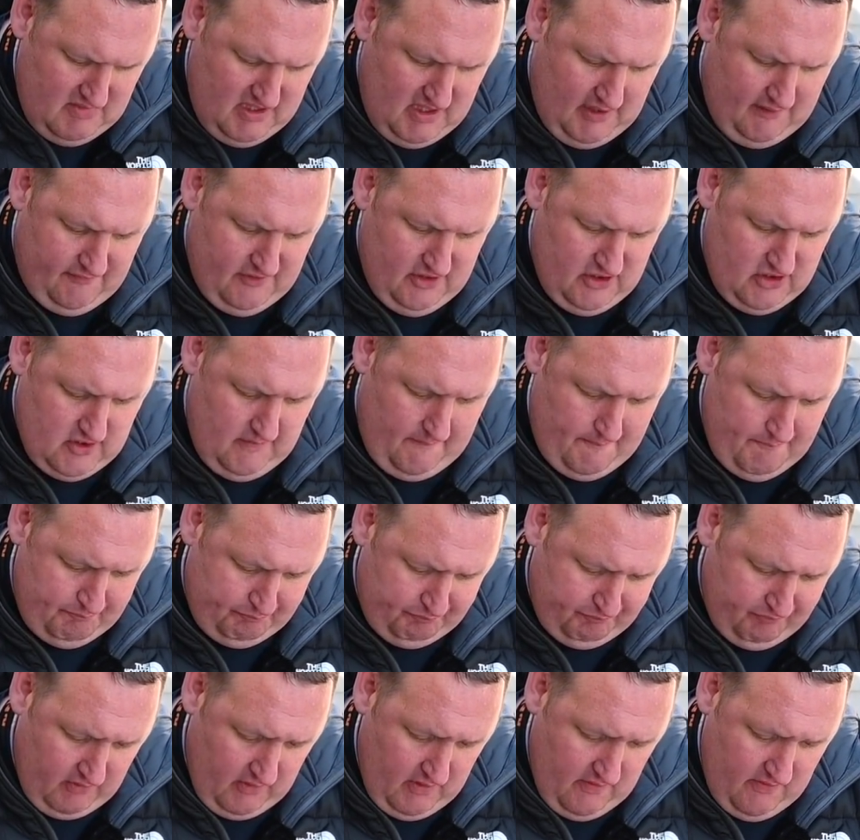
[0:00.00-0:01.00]
bit of fish.
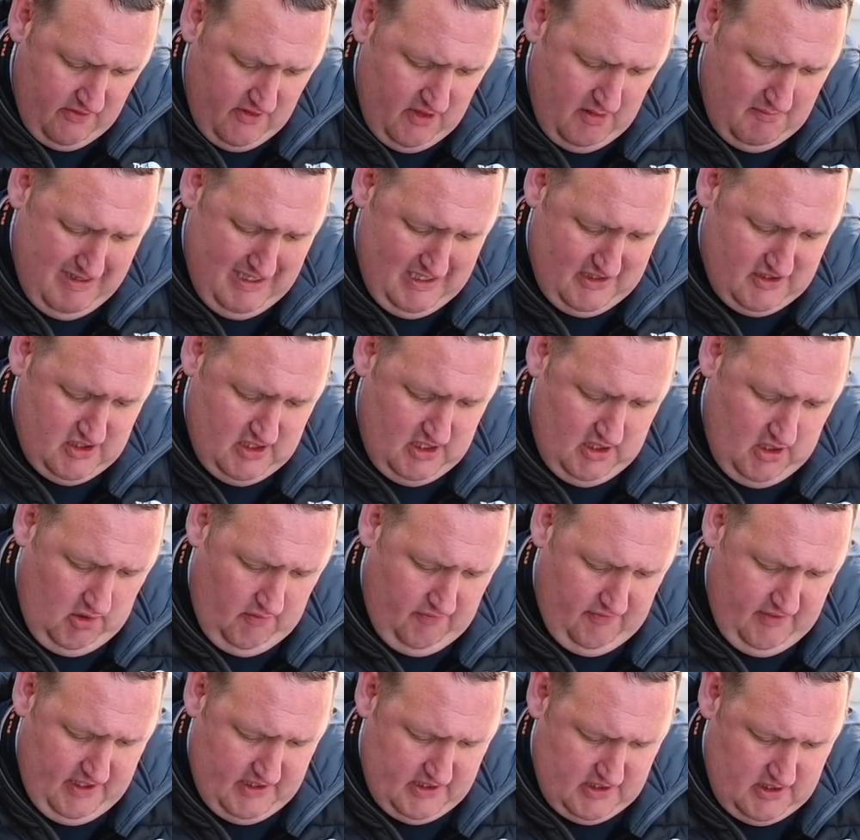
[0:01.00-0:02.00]
The batter
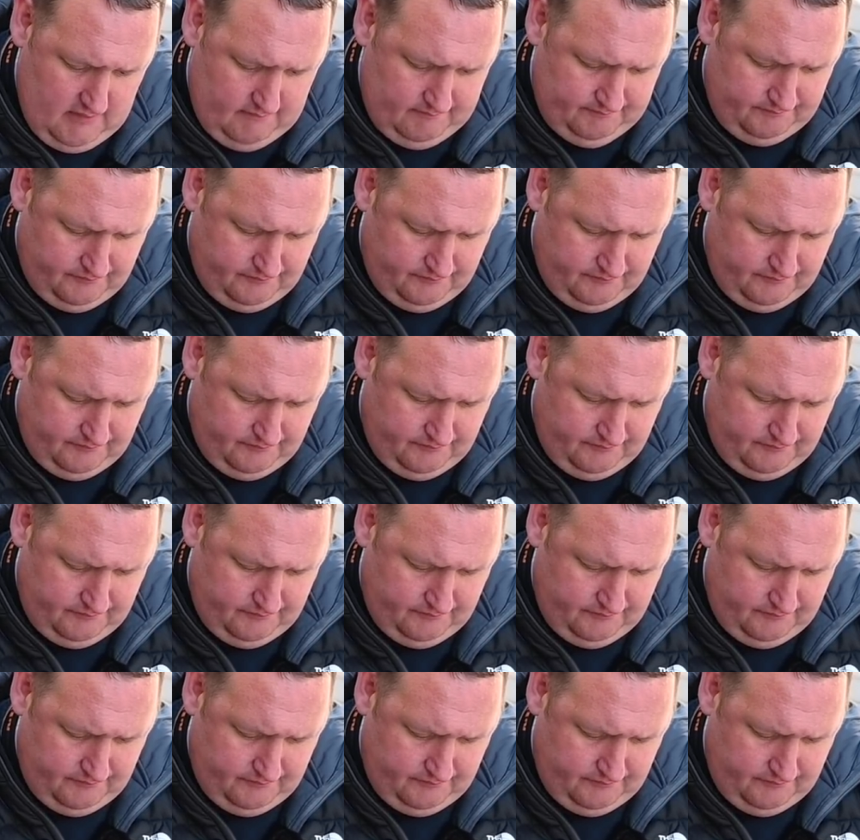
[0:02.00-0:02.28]
on this